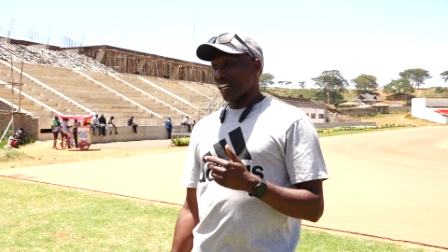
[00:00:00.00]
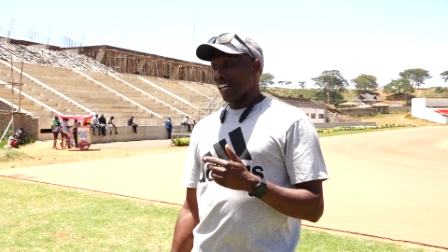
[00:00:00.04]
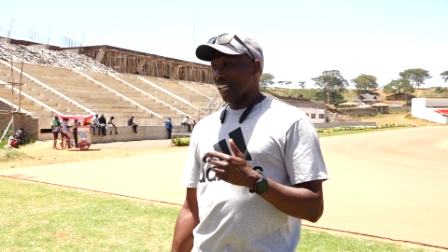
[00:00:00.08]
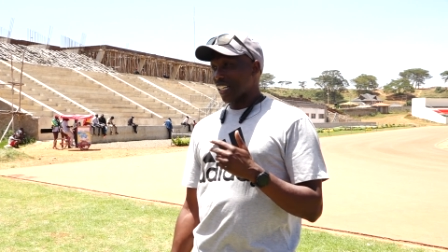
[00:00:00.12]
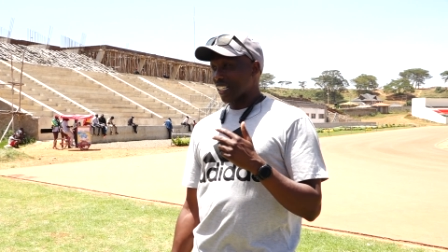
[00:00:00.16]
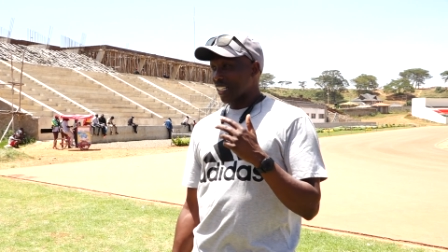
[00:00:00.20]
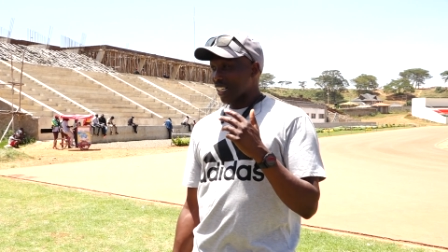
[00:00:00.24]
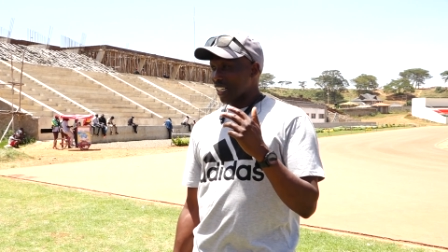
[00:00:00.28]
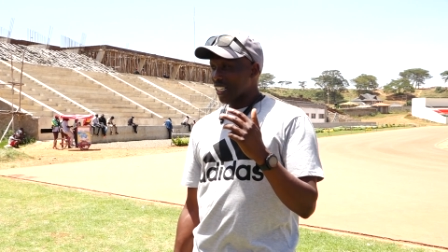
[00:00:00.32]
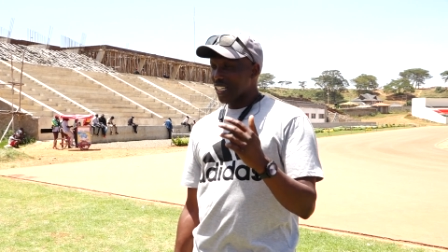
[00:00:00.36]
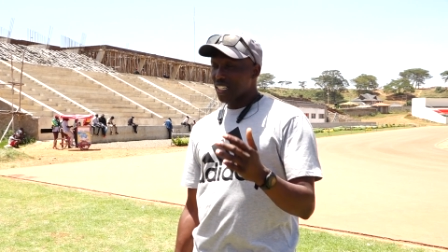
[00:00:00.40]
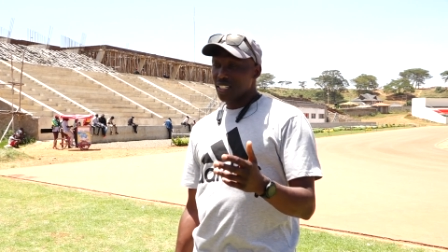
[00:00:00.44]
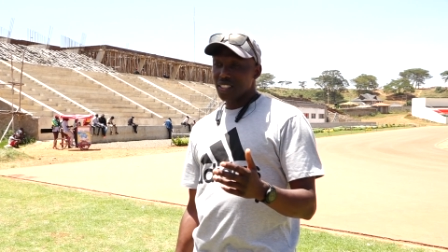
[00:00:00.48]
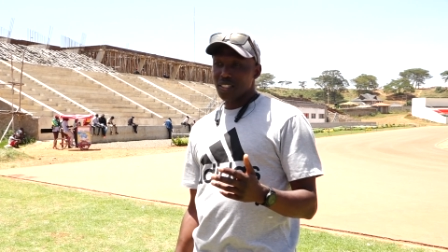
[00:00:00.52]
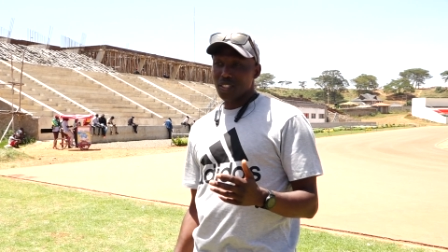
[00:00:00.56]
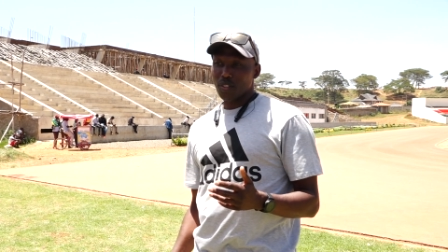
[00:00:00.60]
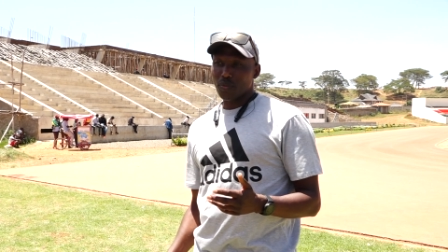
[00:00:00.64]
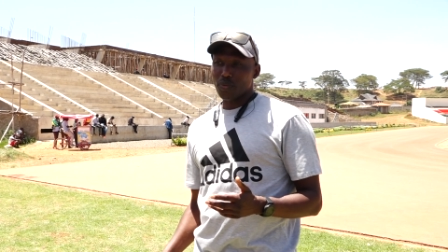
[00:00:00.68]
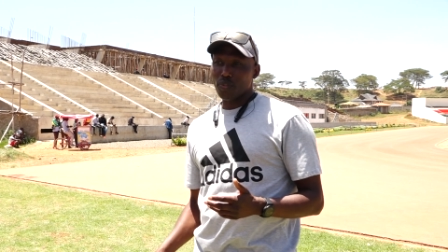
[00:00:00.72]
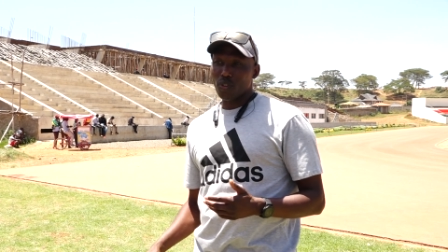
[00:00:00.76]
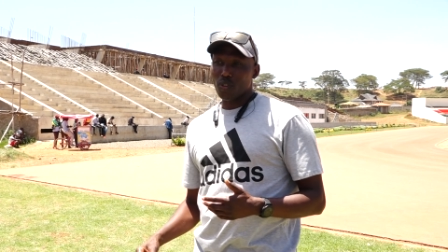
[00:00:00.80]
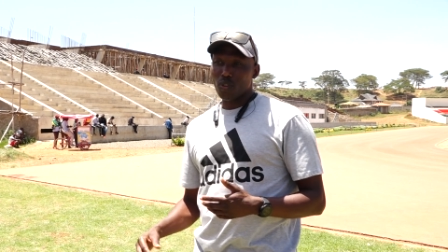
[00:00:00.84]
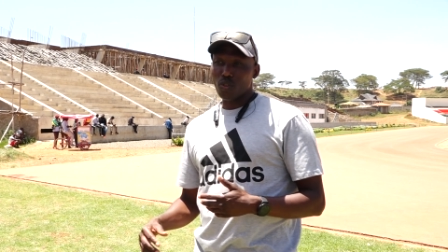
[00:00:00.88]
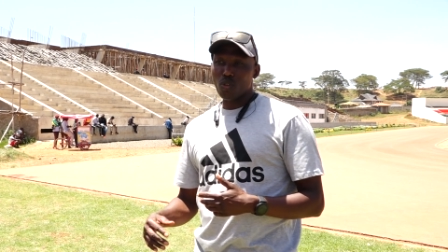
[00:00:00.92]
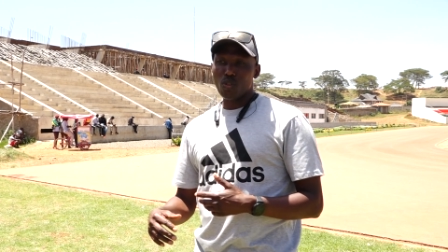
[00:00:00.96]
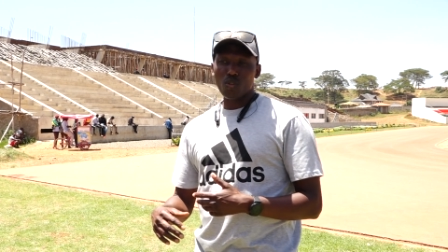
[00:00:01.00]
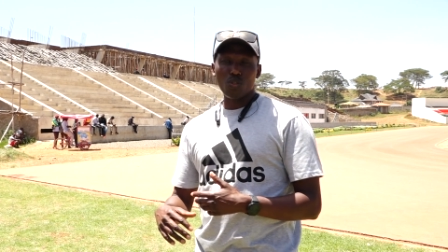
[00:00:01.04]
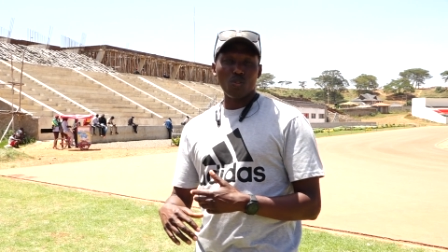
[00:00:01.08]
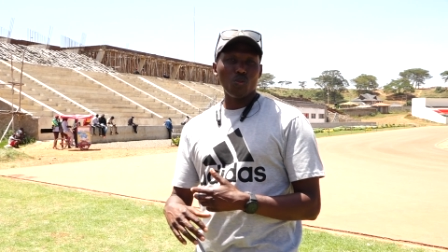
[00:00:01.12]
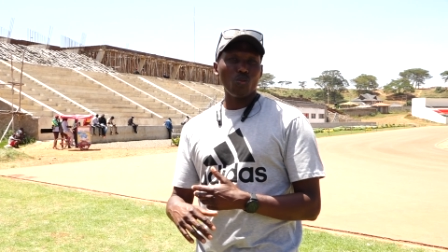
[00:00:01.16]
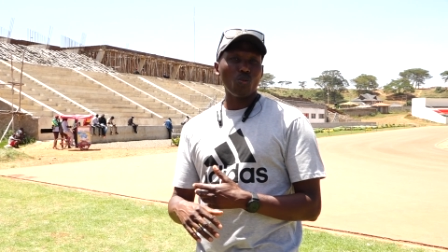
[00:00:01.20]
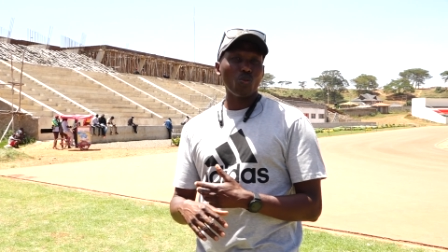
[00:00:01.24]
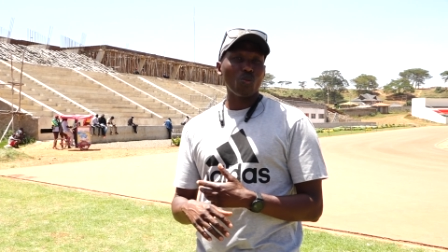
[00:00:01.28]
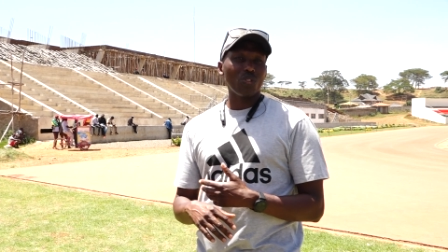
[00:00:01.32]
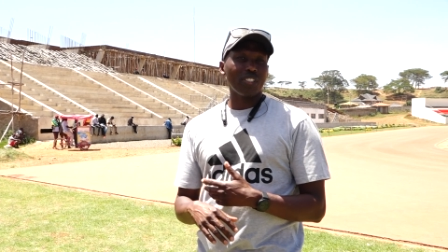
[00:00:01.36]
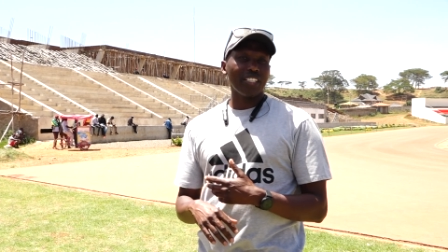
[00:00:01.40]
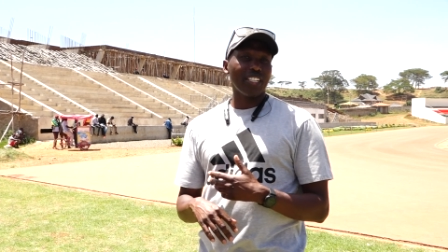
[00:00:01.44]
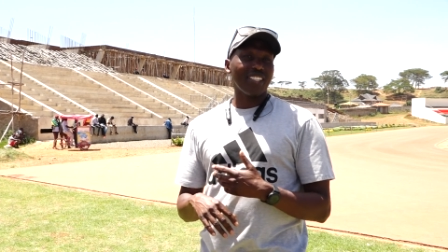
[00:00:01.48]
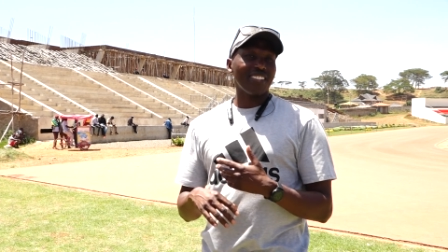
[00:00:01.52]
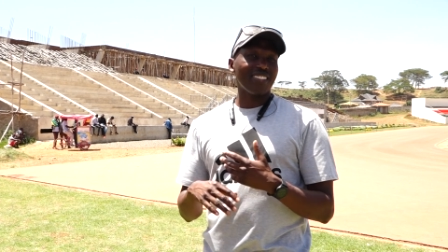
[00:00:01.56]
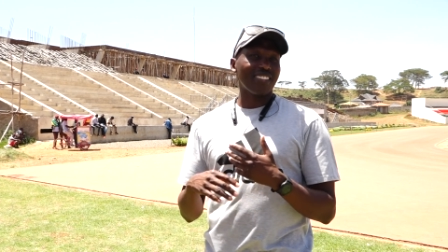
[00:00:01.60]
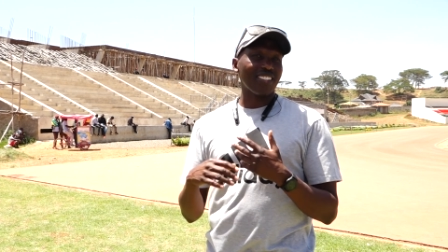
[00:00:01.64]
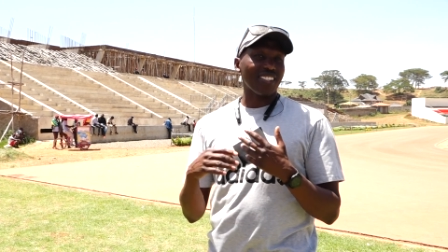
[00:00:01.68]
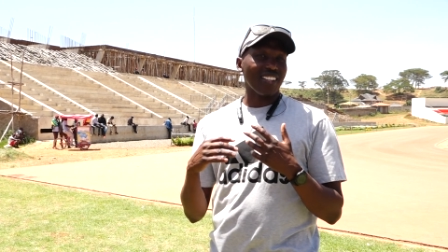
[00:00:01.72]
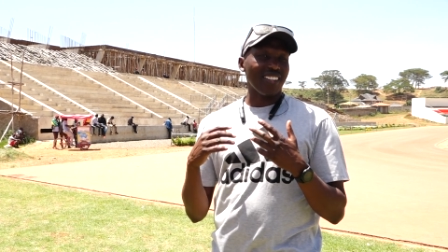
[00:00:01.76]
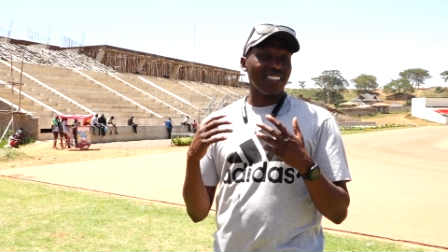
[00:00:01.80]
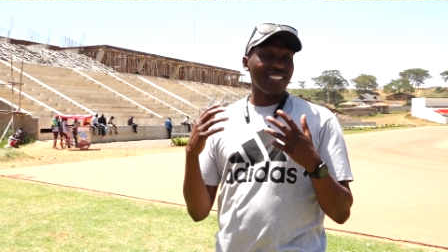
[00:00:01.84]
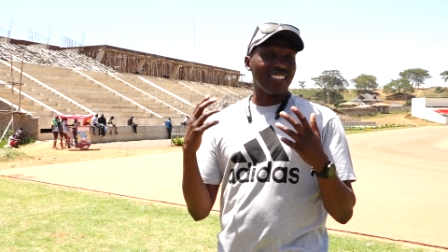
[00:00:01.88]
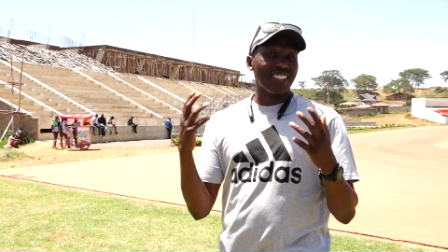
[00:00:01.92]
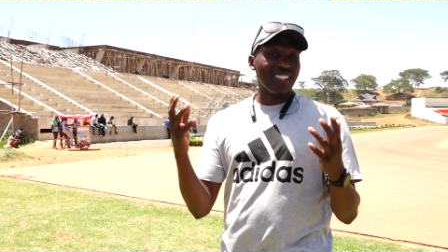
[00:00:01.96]
at least for those who didn't
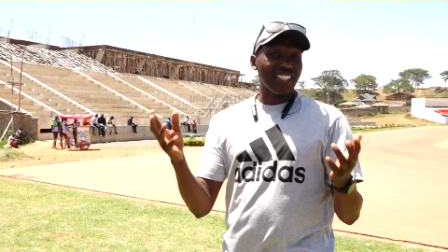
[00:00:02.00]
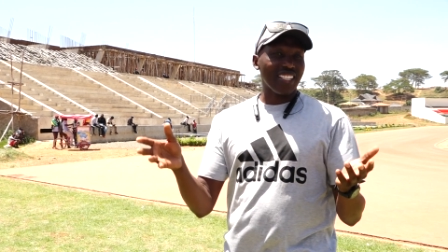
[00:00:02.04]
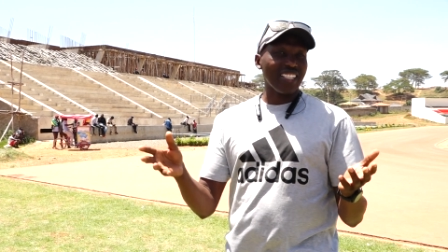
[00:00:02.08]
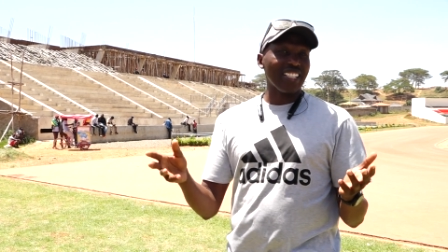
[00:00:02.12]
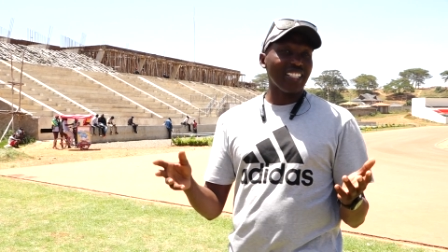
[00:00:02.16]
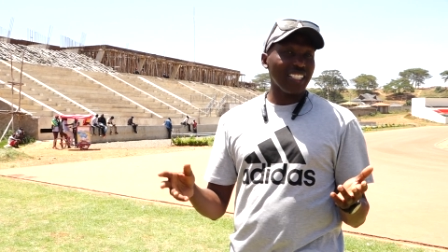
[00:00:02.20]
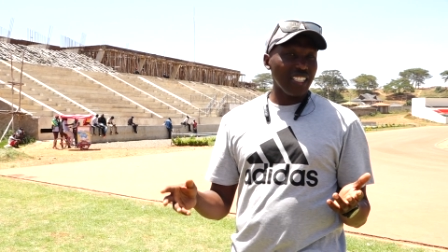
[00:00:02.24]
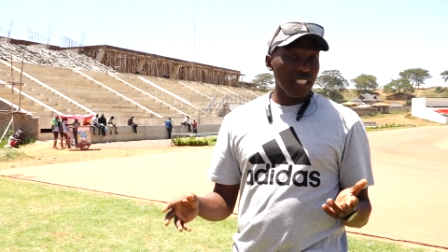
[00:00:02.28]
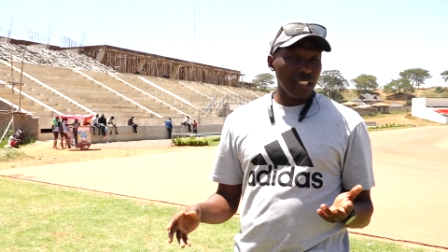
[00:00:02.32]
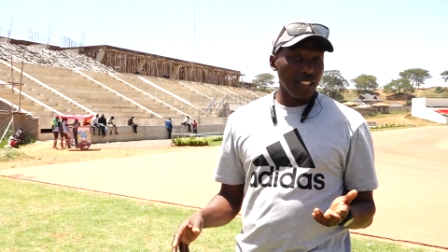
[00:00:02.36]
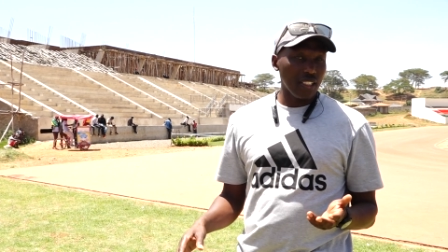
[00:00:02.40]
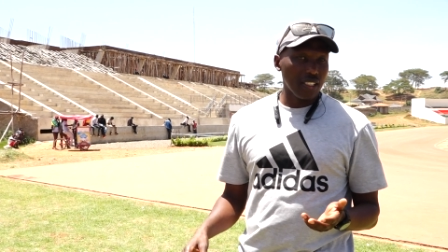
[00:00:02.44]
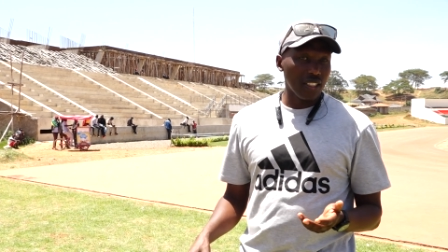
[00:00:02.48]
succeed